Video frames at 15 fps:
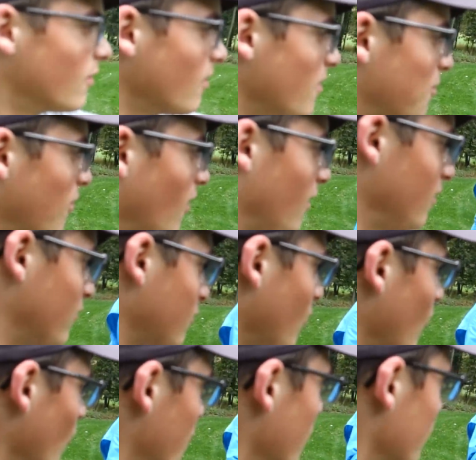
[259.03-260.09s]
really think you
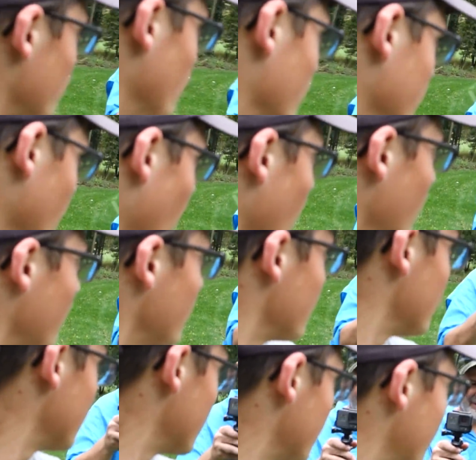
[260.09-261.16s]
saw a difference, huh?
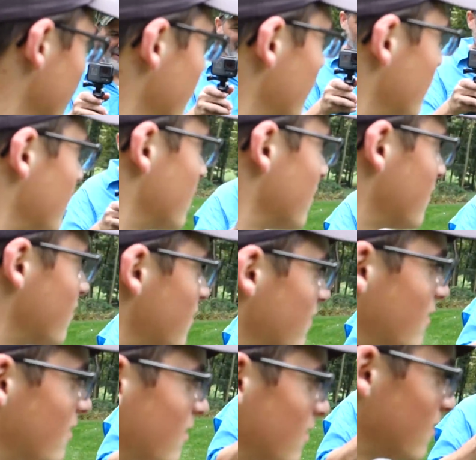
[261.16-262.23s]
Yeah, it's
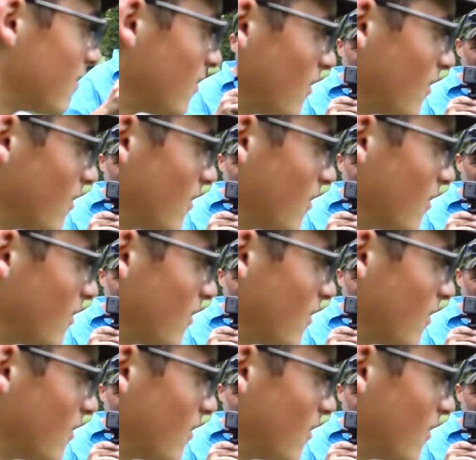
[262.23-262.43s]
beautiful.